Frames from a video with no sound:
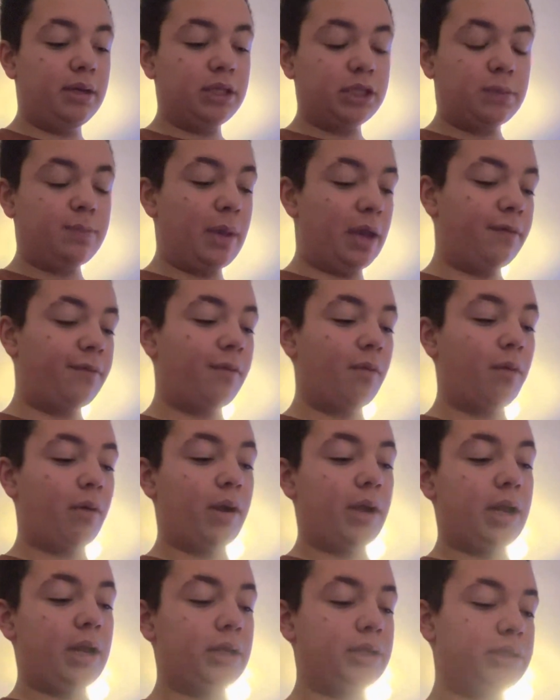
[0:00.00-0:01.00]
It's made
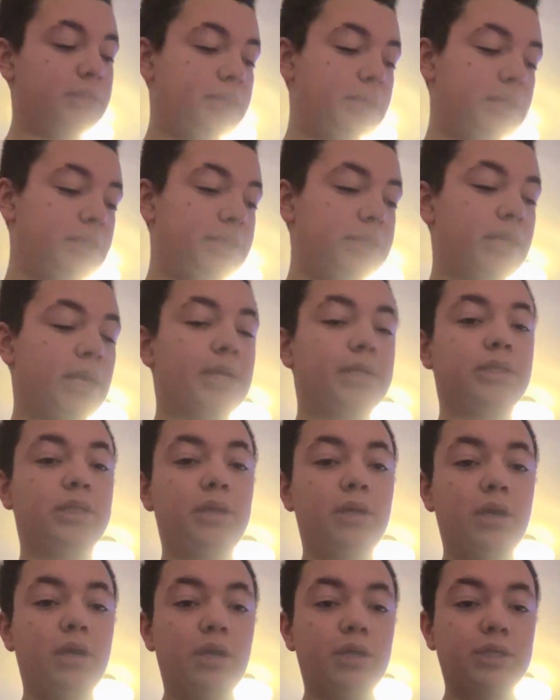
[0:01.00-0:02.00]
for it, and it's nice. So
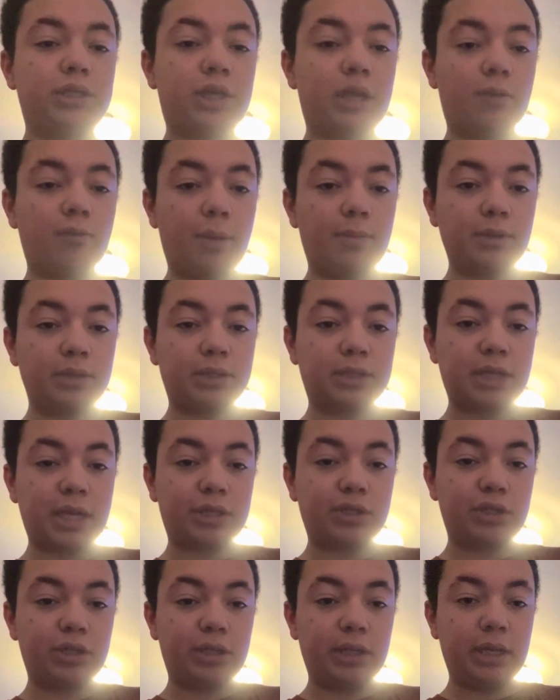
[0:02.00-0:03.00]
you got a rubber
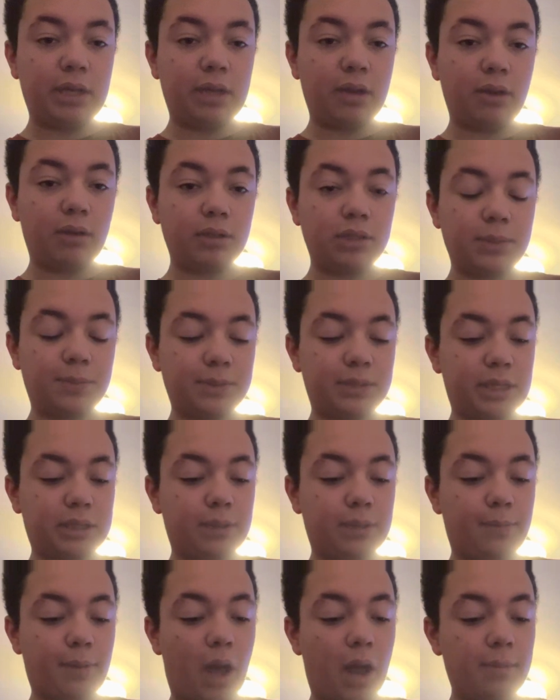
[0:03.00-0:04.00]
section in here to
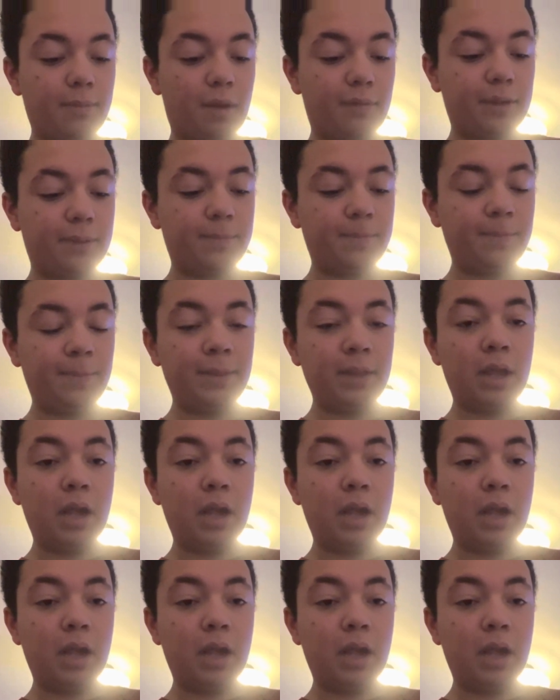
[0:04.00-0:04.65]
protect the bottom of it.